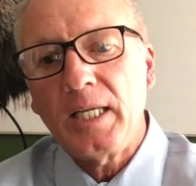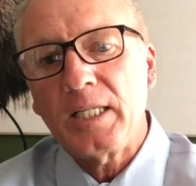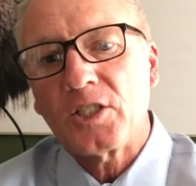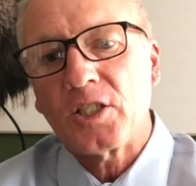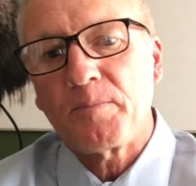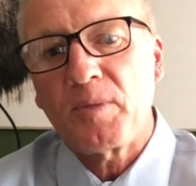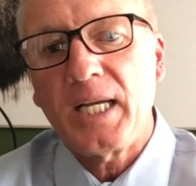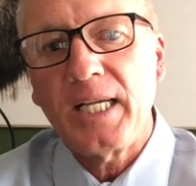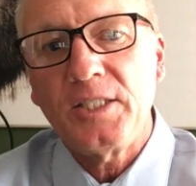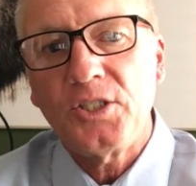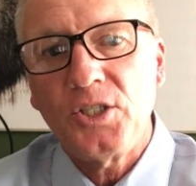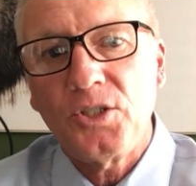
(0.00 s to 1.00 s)

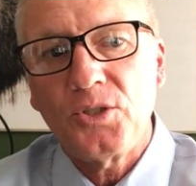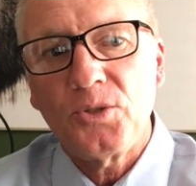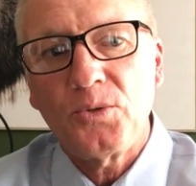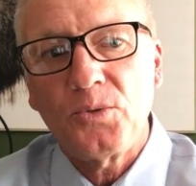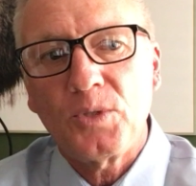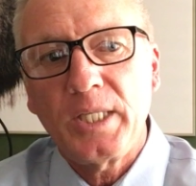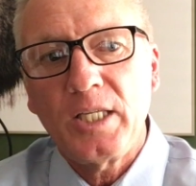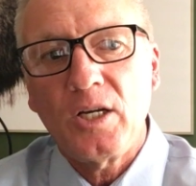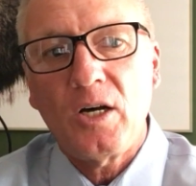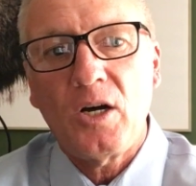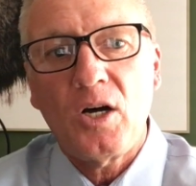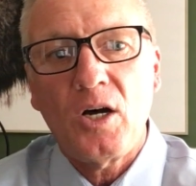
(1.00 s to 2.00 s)
explain to you the
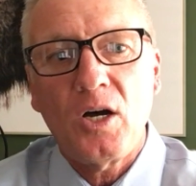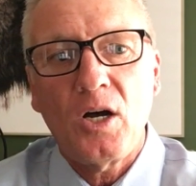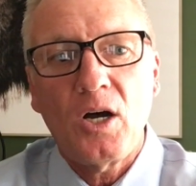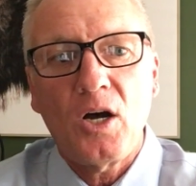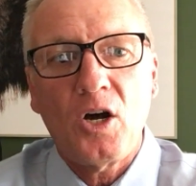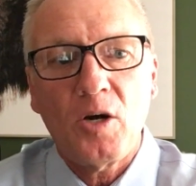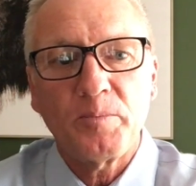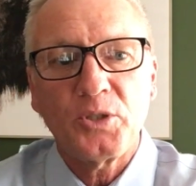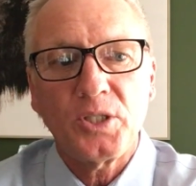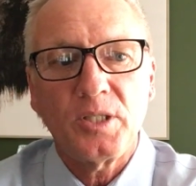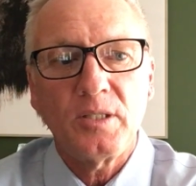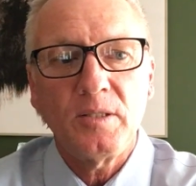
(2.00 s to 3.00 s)

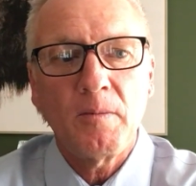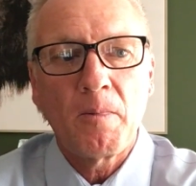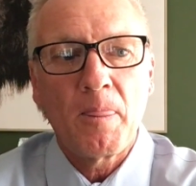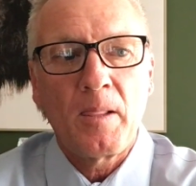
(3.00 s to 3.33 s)
option